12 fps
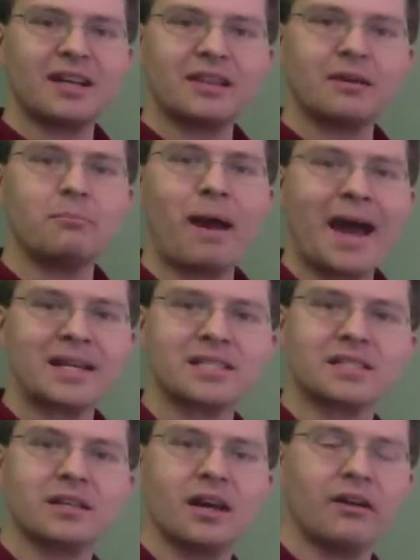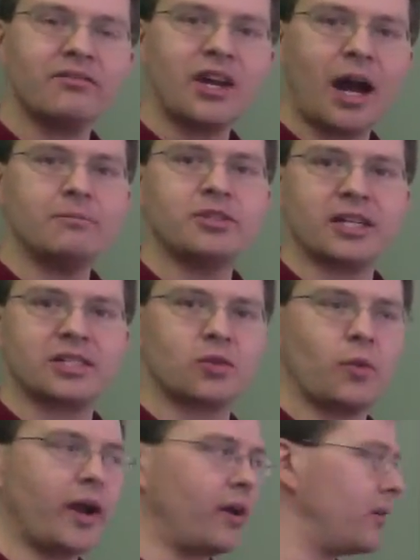the mass of the object
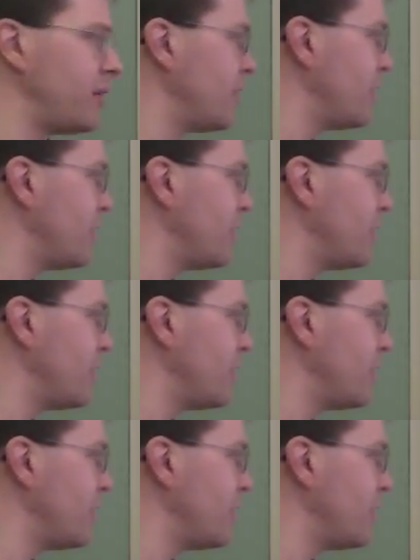squared.